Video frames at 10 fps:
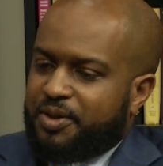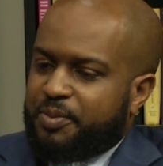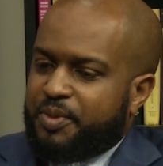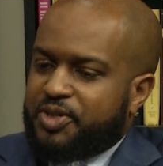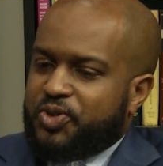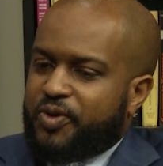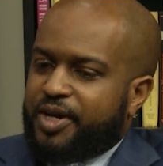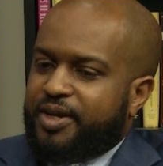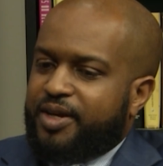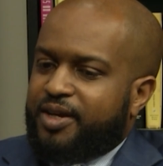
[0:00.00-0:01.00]

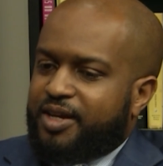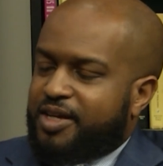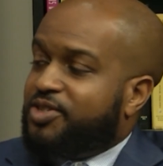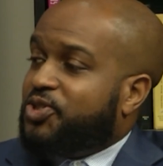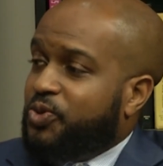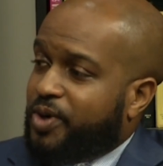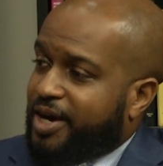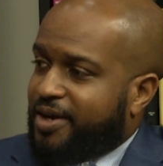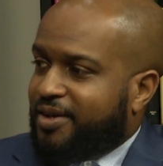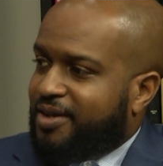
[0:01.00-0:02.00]
Mentoring is
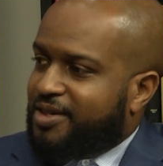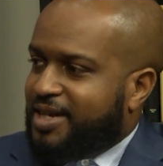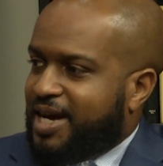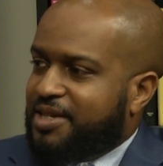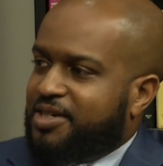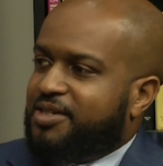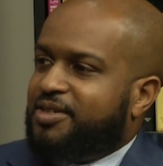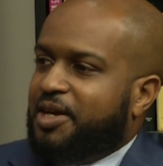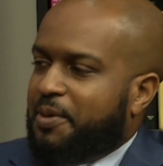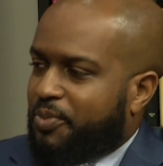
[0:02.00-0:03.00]
two-way. It's not just
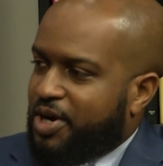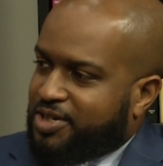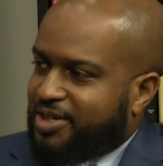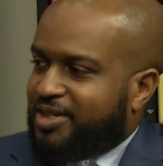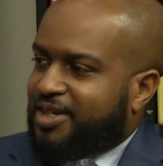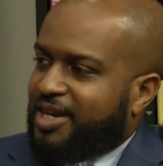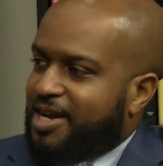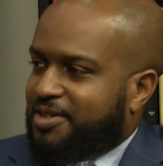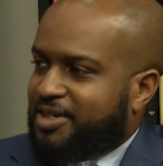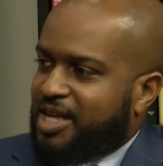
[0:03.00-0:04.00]
preaching to the
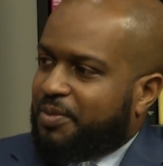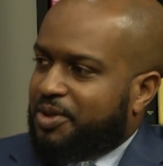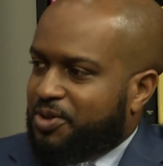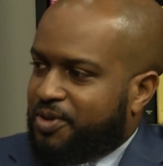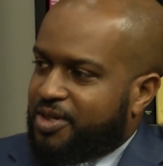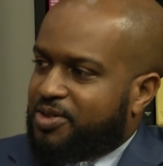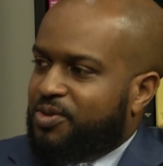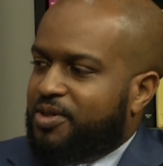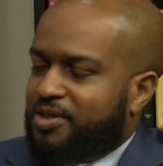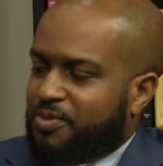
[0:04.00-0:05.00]
kids and telling them do this.
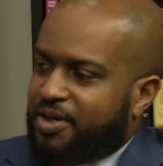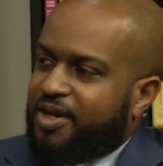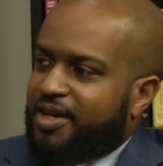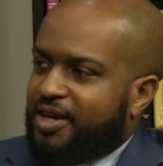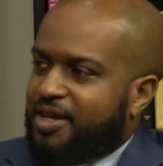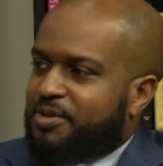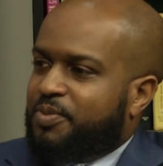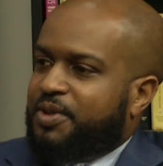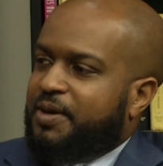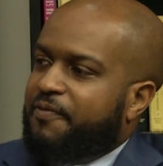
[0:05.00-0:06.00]
It's
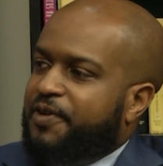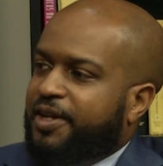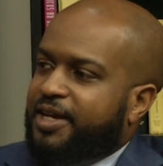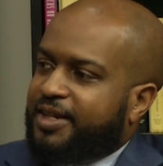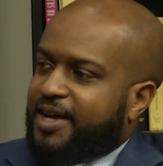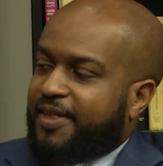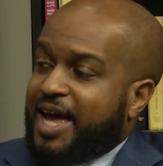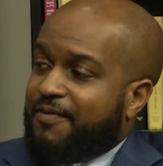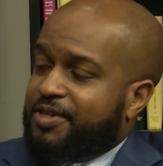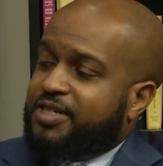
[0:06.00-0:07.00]
them feeling they
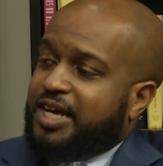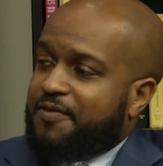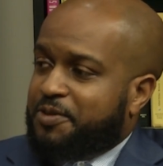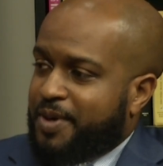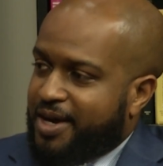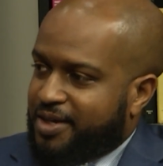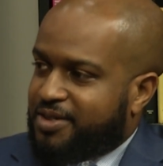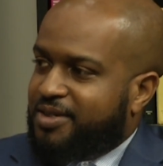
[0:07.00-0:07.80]
have a safe space.